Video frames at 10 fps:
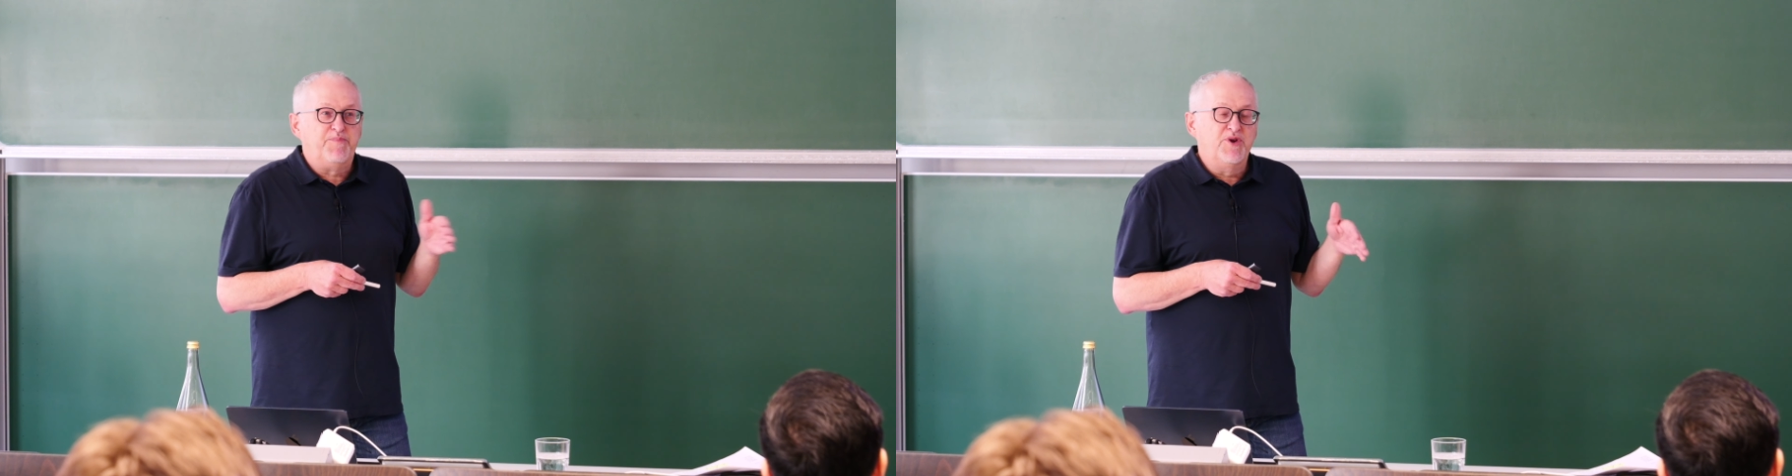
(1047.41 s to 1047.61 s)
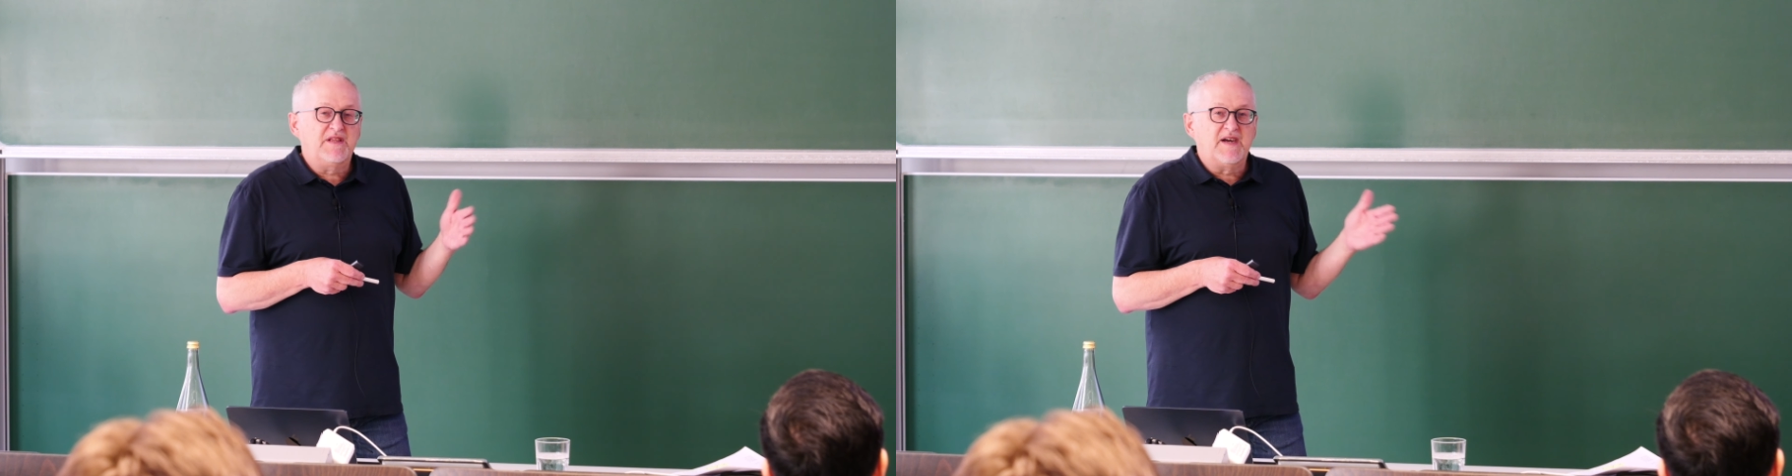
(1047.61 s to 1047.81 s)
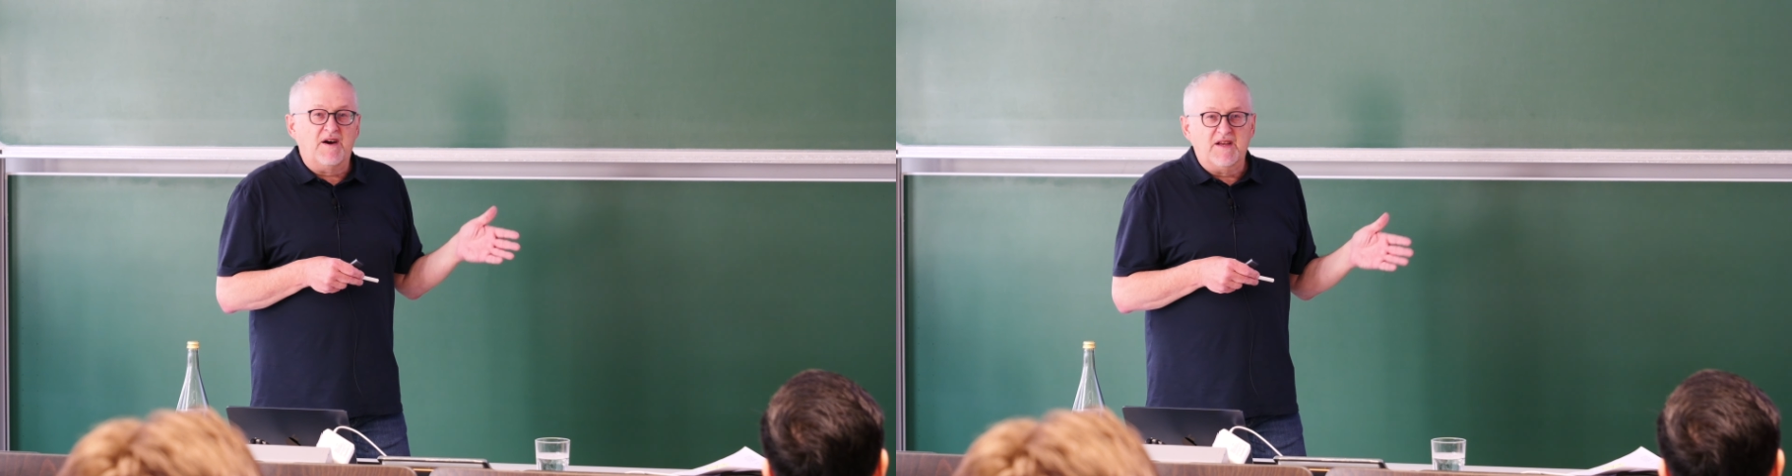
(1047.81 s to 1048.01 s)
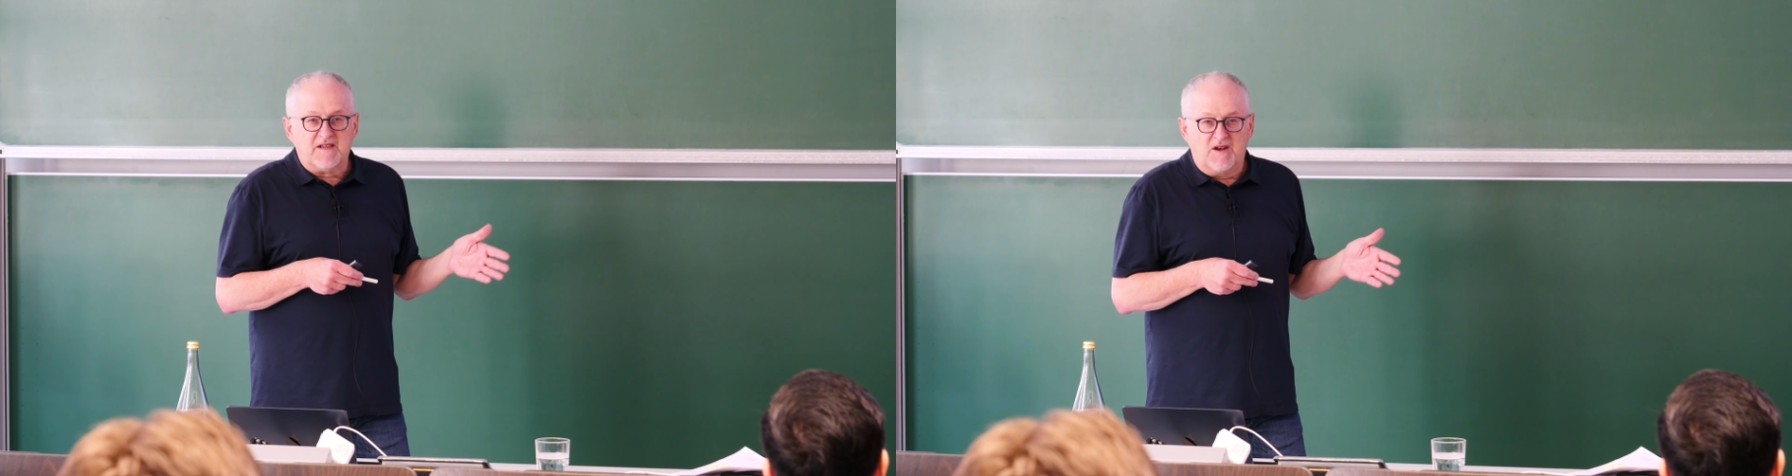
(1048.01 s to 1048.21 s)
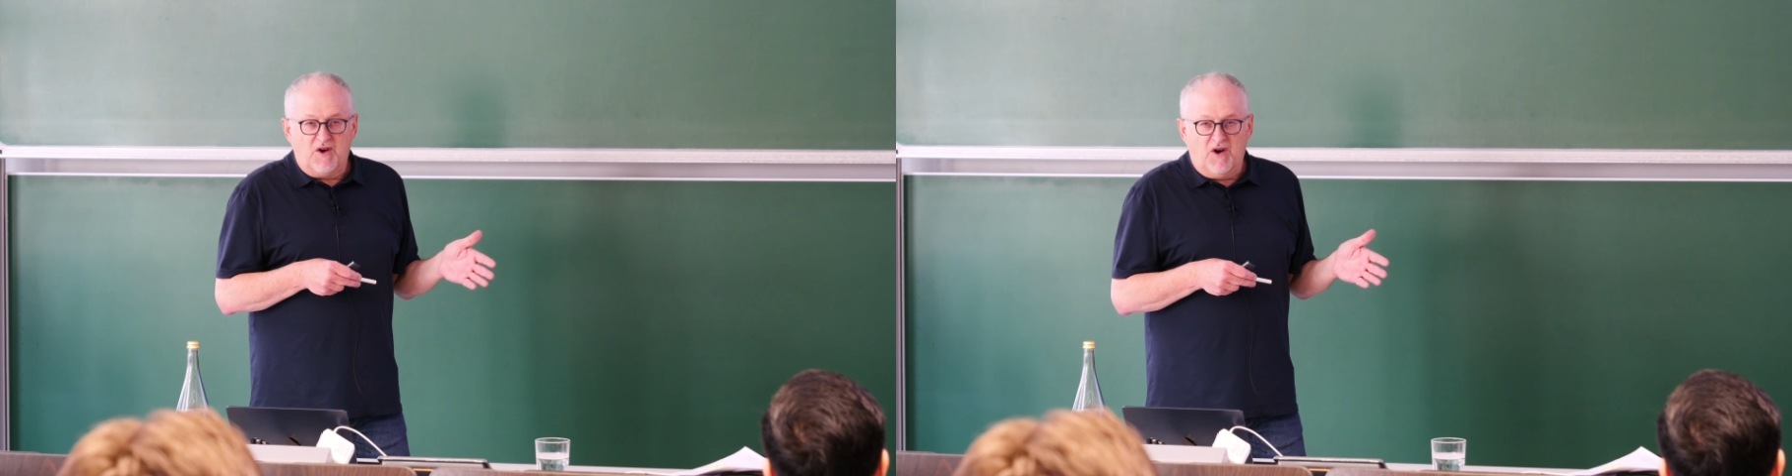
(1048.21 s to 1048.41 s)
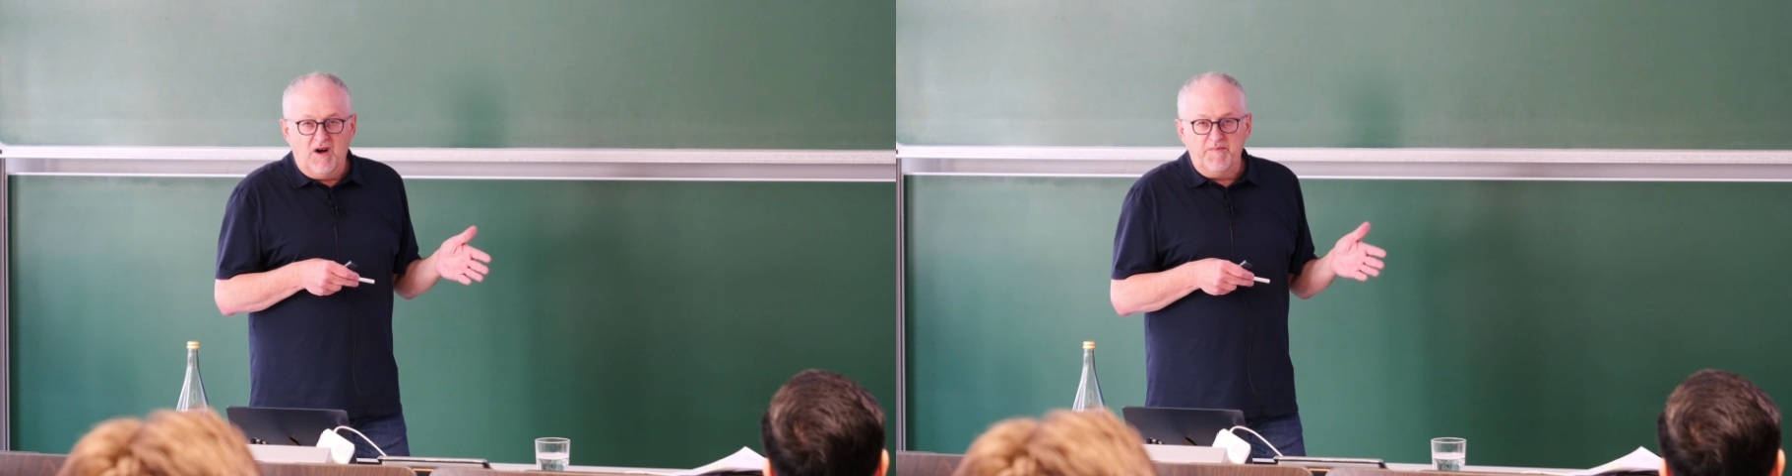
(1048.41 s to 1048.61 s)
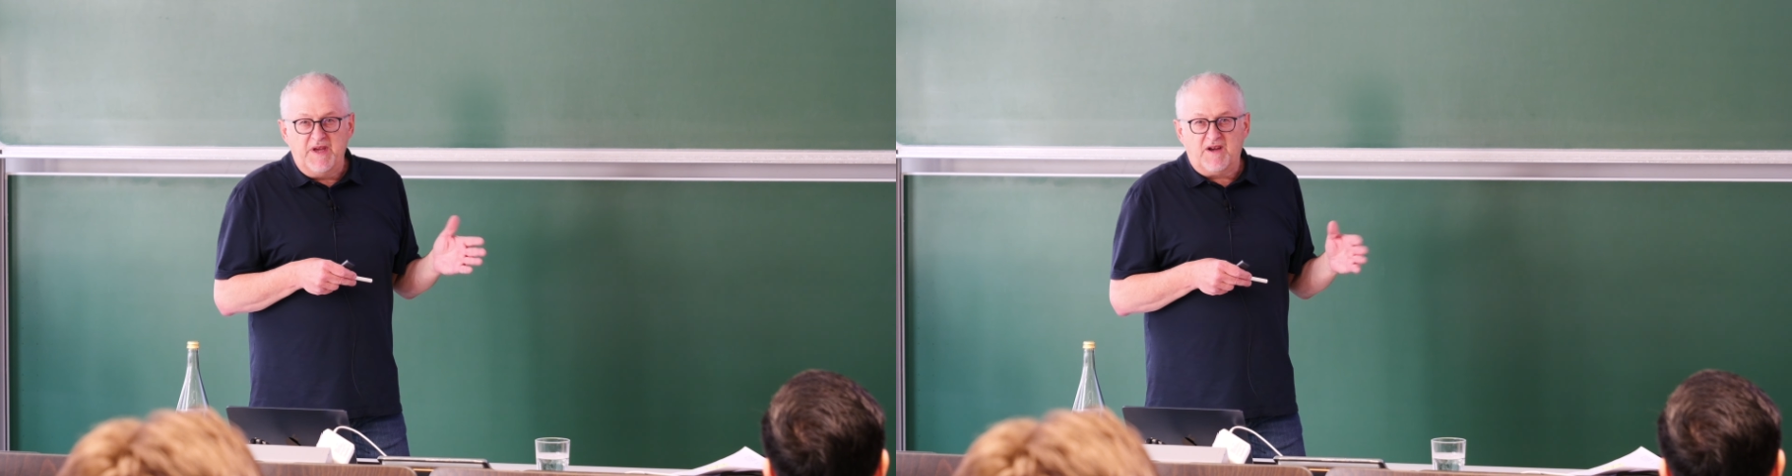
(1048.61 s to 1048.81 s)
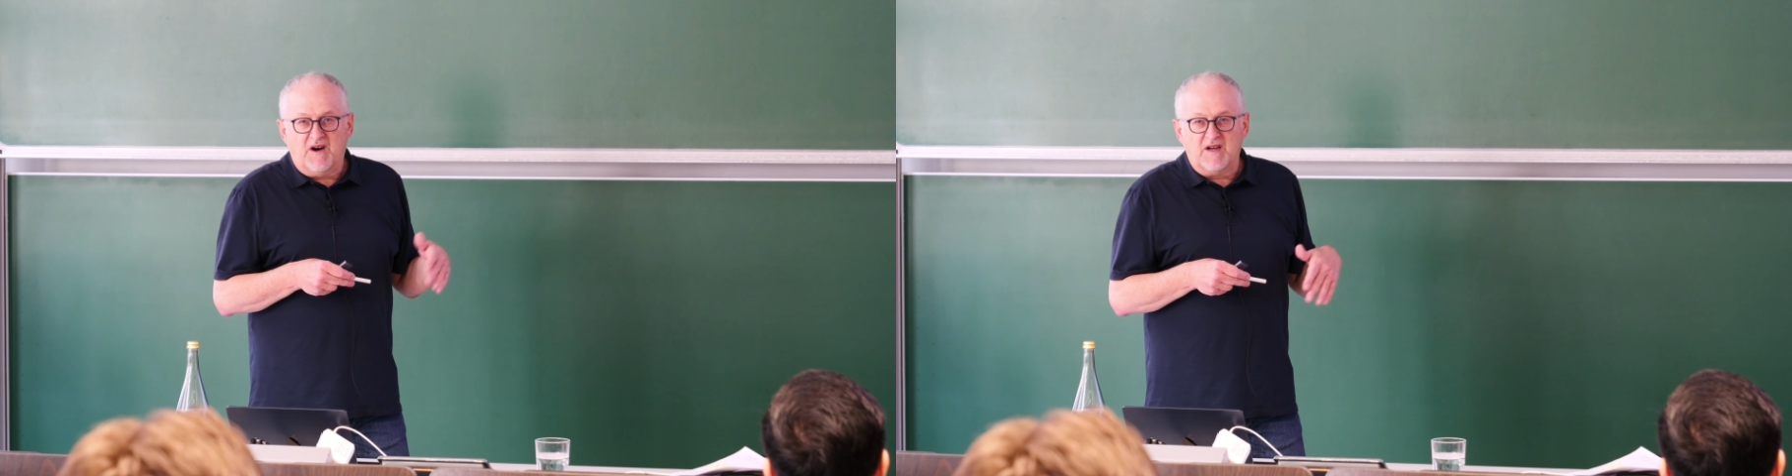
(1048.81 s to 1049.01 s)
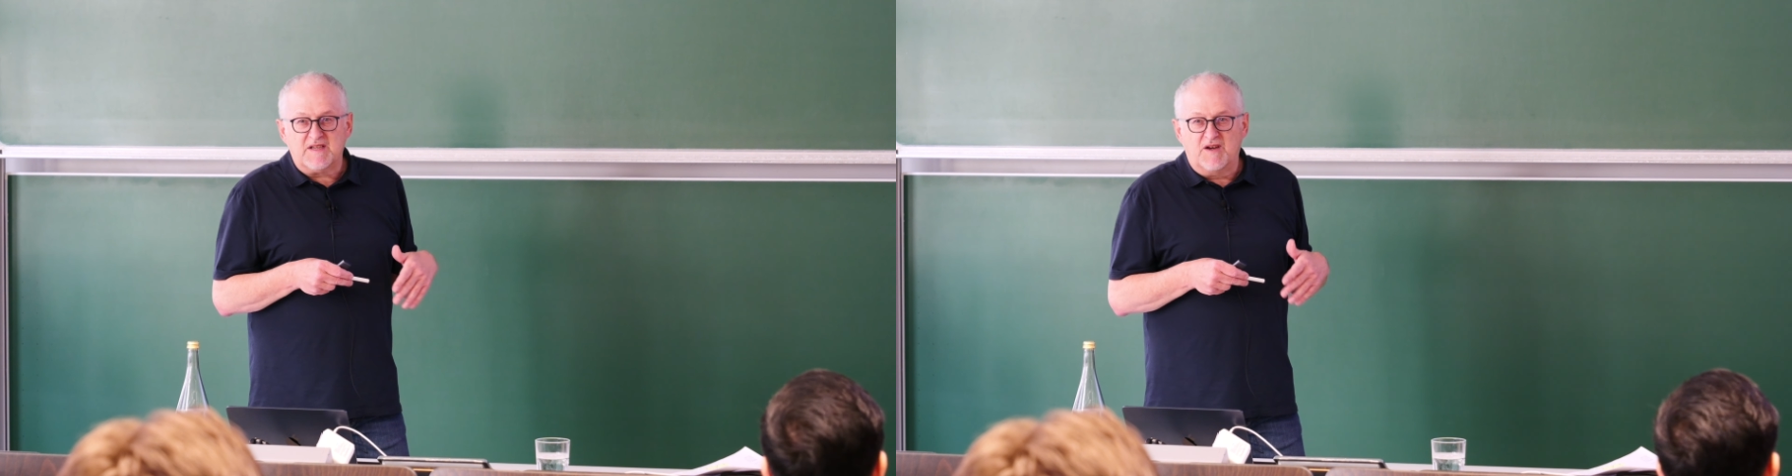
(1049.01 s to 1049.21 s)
put it down as a law because